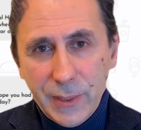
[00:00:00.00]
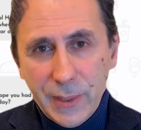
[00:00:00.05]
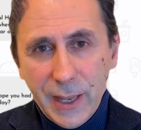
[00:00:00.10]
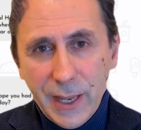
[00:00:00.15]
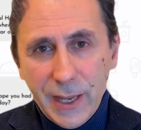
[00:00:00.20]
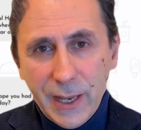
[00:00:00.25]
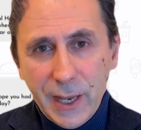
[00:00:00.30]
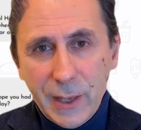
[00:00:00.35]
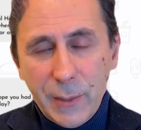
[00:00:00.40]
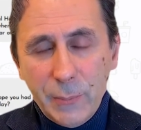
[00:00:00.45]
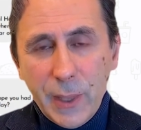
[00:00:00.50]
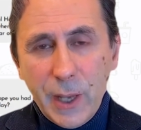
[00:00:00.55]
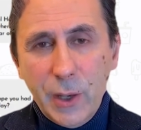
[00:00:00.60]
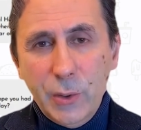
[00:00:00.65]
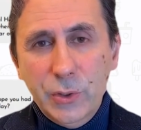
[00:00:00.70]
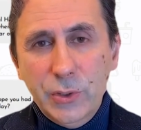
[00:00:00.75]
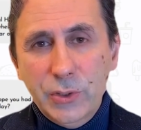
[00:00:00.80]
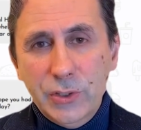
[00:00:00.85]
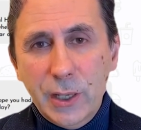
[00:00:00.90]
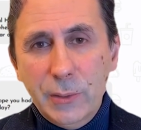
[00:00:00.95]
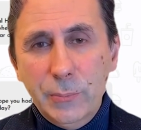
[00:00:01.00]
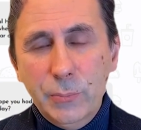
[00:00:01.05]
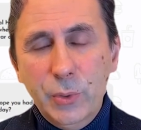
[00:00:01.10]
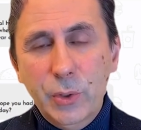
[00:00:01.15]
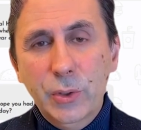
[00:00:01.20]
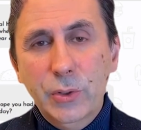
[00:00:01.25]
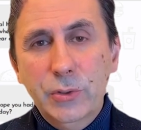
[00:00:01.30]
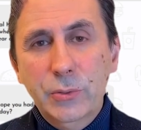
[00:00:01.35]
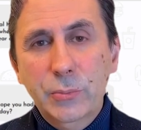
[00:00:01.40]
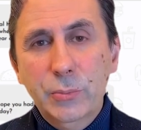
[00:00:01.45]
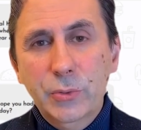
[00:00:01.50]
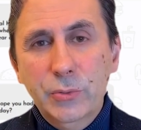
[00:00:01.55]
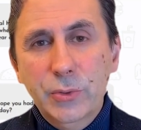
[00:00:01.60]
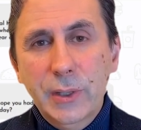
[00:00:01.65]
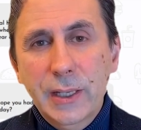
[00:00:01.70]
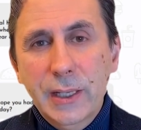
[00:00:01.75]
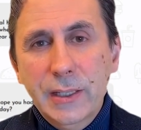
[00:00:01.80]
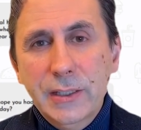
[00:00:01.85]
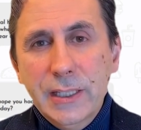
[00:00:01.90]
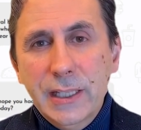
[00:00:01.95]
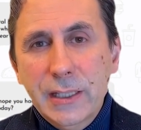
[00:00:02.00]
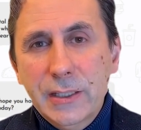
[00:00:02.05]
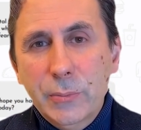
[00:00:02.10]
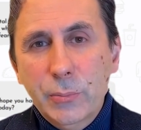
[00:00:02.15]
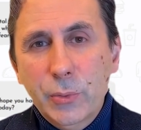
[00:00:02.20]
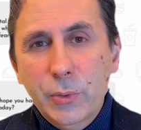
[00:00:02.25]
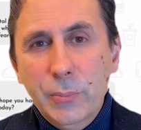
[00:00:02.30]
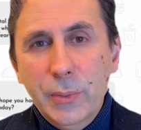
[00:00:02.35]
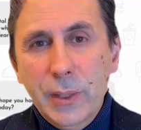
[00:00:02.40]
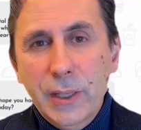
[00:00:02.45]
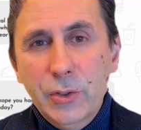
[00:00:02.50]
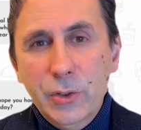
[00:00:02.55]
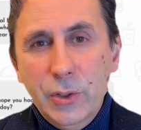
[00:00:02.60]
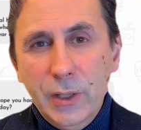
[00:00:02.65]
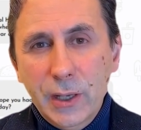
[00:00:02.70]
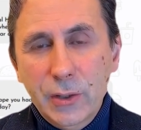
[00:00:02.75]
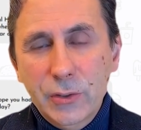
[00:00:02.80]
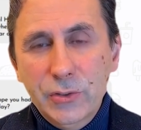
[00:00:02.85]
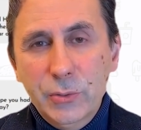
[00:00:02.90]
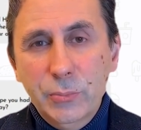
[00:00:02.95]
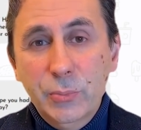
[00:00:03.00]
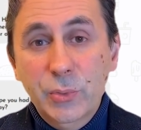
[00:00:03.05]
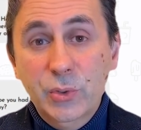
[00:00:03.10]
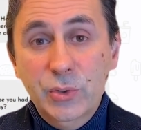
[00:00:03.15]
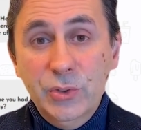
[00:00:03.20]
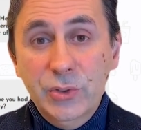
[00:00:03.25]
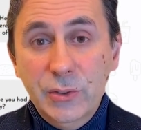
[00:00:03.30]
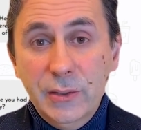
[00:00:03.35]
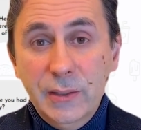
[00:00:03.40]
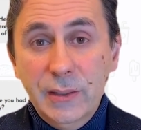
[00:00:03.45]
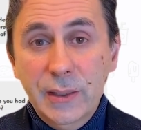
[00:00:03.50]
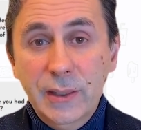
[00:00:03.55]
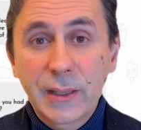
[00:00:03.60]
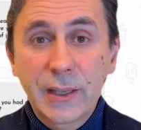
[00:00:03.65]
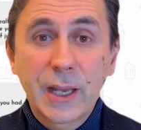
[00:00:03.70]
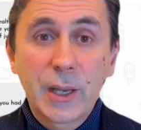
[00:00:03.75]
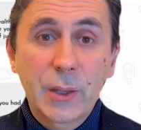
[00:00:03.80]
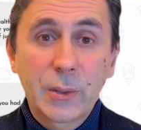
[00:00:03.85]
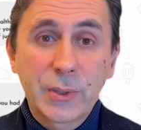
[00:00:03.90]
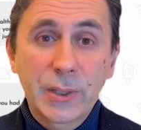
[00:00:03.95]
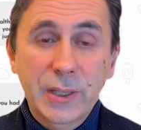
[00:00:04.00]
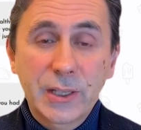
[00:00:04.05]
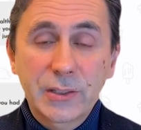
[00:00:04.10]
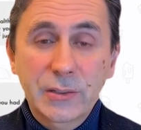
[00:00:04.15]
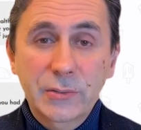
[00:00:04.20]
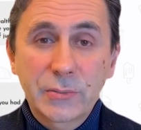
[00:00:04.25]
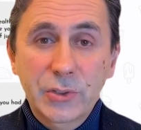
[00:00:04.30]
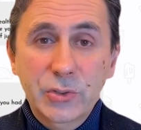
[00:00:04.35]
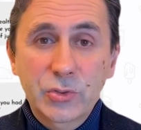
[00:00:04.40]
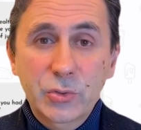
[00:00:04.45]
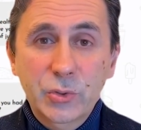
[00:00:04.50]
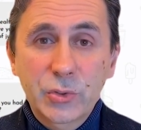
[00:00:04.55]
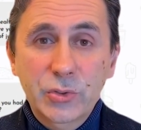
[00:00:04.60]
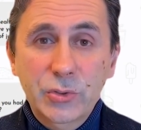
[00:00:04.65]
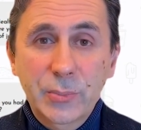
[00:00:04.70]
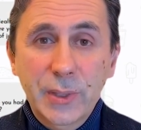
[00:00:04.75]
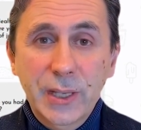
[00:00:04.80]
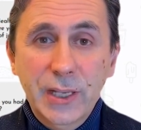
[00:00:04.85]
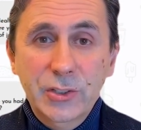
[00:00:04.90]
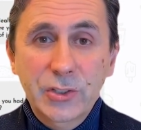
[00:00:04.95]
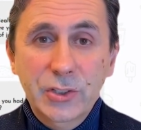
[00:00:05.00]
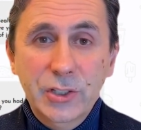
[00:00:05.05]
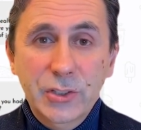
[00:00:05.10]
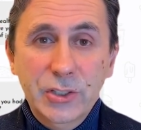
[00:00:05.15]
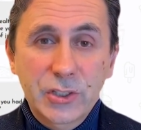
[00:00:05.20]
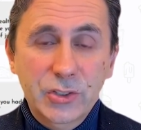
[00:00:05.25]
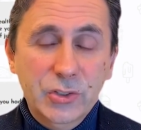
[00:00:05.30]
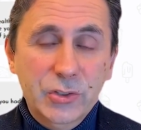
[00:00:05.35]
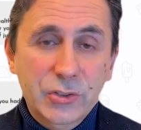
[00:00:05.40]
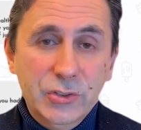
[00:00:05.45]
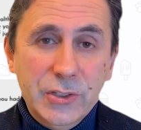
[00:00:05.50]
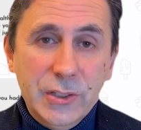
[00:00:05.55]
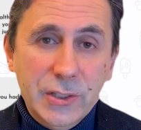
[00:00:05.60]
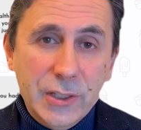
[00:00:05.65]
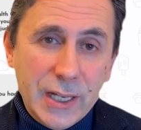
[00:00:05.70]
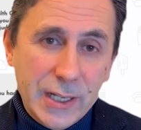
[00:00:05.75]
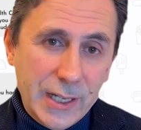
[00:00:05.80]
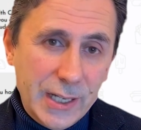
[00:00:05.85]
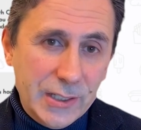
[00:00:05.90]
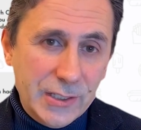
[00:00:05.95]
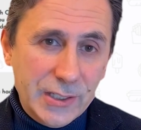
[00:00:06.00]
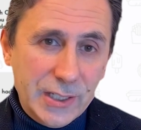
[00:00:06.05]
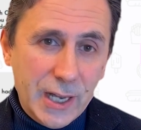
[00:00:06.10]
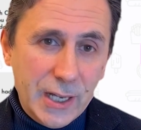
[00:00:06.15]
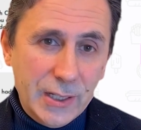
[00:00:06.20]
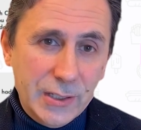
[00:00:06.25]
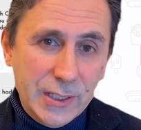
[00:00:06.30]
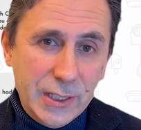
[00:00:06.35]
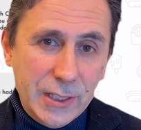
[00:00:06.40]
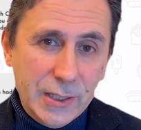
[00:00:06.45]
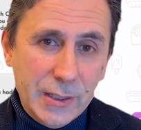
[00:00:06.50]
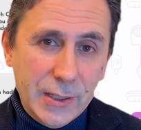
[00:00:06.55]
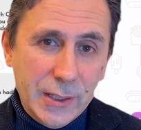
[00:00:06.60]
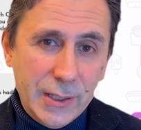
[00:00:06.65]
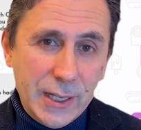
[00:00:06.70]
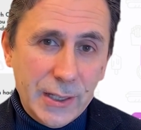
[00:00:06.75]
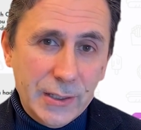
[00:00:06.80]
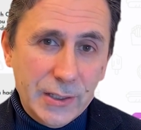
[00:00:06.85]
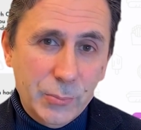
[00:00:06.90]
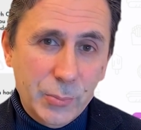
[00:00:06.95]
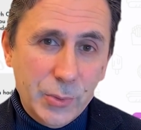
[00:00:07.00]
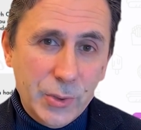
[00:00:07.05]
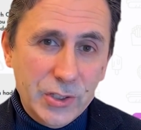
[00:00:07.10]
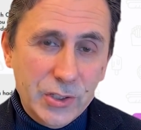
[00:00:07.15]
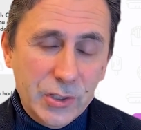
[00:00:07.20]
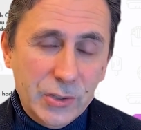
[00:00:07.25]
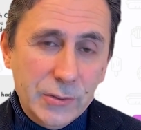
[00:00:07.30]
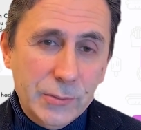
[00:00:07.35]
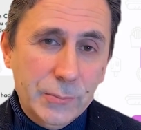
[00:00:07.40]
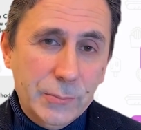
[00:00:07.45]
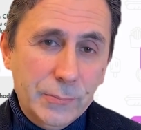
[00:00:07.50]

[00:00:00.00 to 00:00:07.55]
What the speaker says: AI-powered chatbots provide accessible mental health support, helping individuals manage conditions like anxiety and depression.